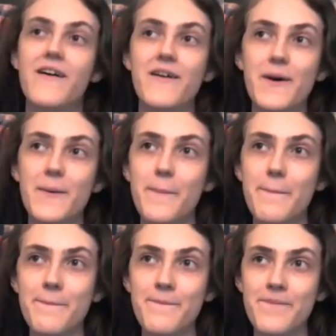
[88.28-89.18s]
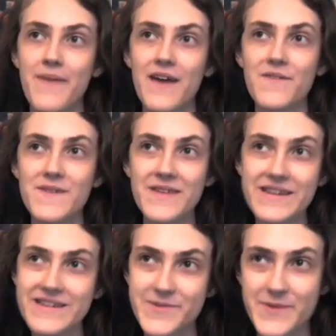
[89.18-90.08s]
I feel
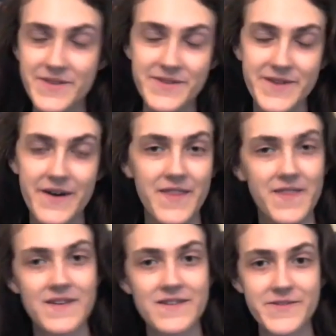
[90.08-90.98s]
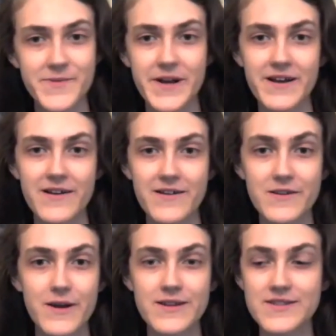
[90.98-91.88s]
like it's one of those odd things where,
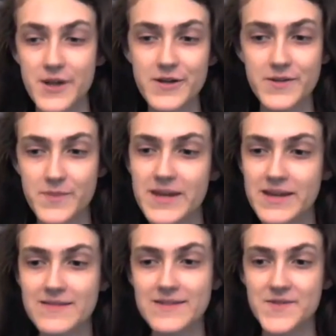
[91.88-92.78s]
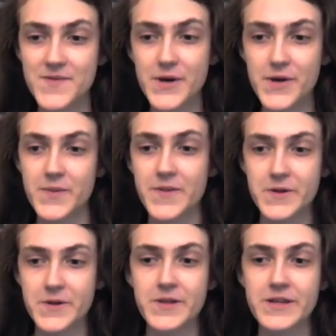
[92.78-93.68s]
I started making this film
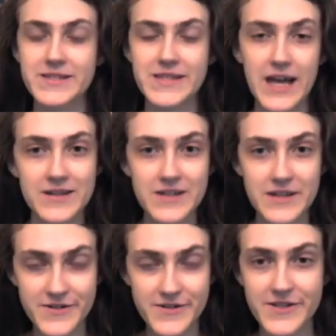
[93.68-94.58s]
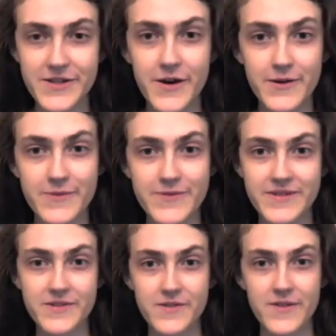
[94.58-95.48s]
literally 10 years ago. It was
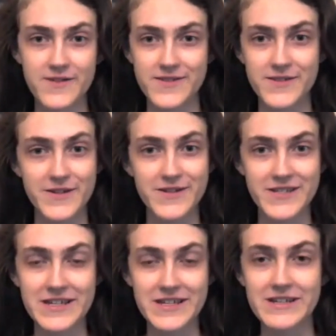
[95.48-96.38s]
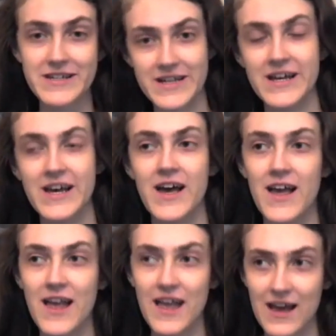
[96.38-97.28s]
in 2013.
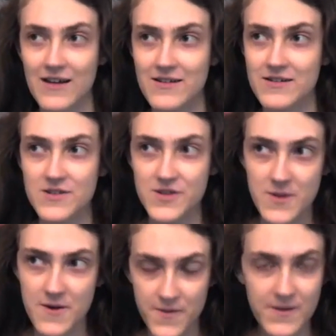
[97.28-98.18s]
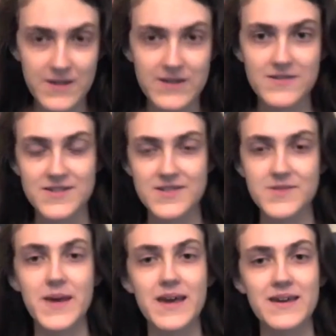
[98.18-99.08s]
And it took about 3 years to
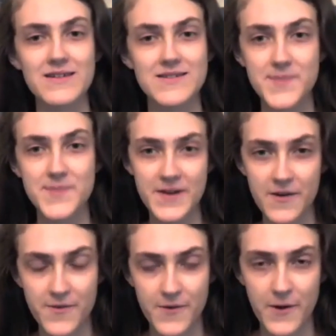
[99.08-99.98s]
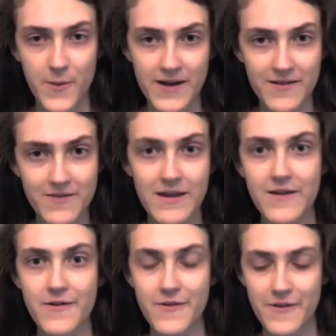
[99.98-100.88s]
make. It's been out for a while
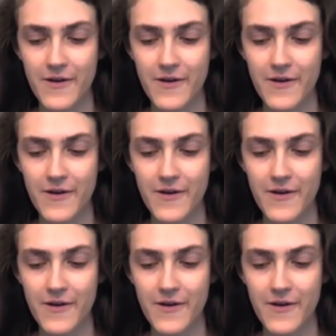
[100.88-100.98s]
now.